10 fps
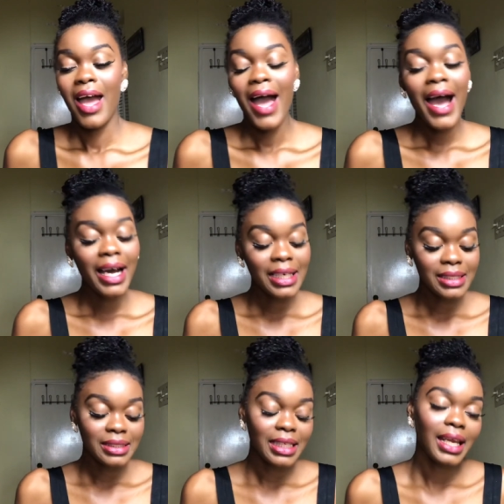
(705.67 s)

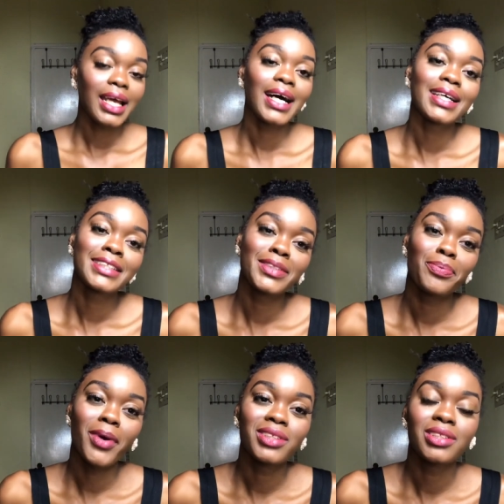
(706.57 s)
And last
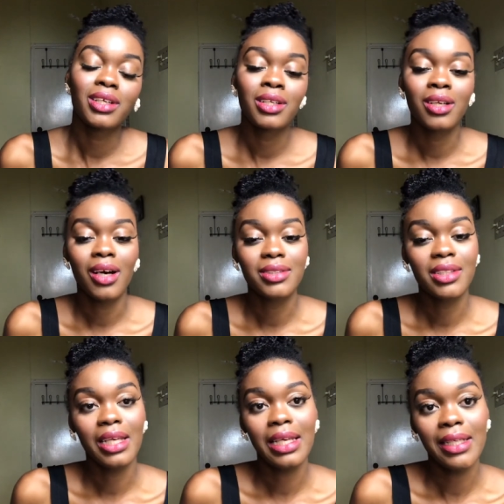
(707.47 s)
but not
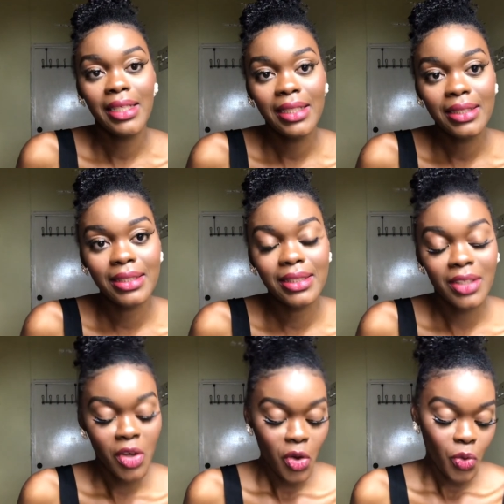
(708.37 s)
least,
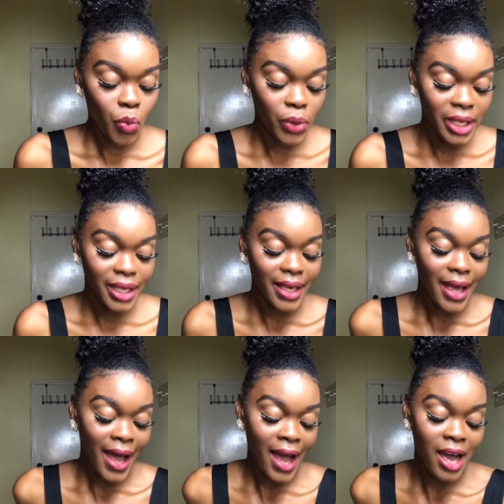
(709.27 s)
we
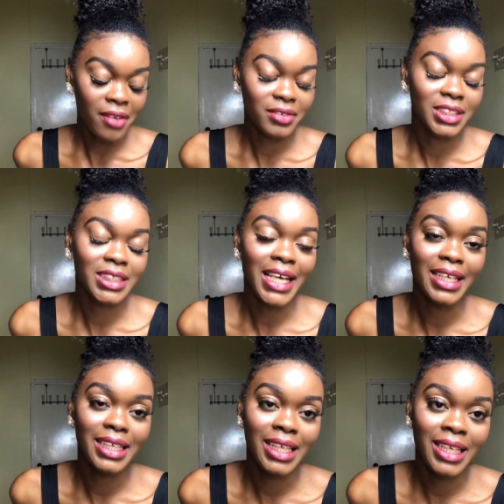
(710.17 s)
have
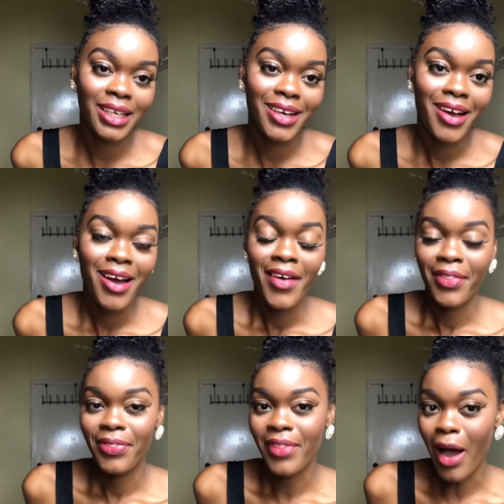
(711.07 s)
Shanique
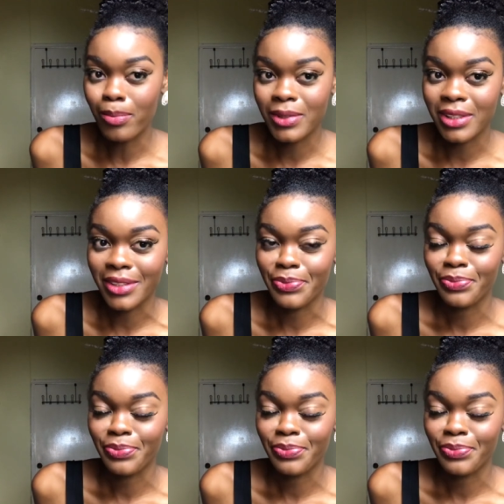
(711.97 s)
Thompson.